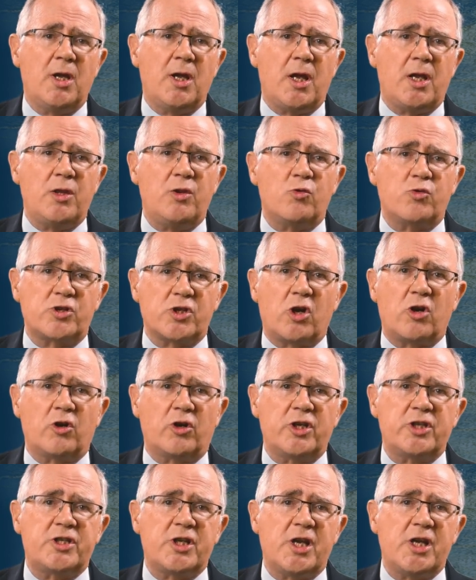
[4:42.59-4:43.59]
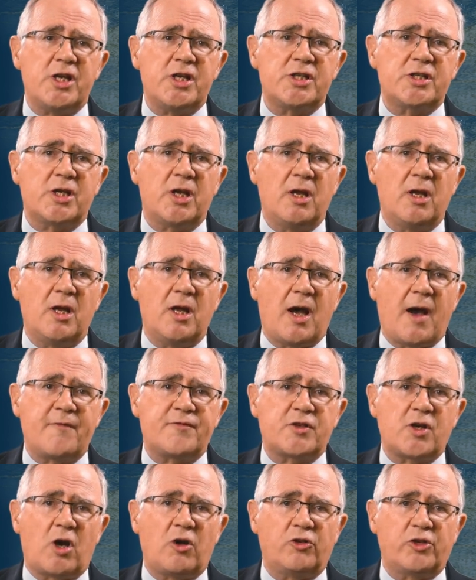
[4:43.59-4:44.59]
in those early days
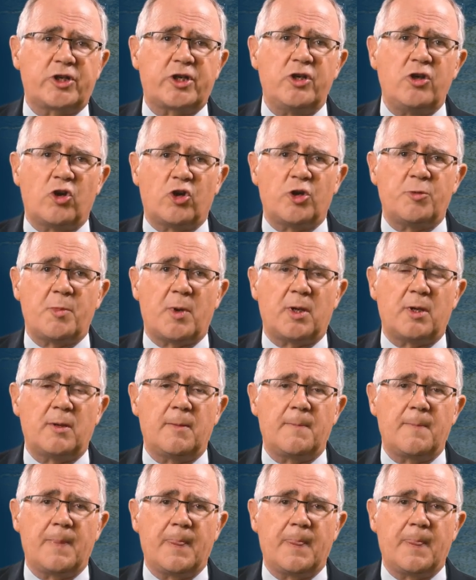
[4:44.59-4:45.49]
after Hurricane Irma,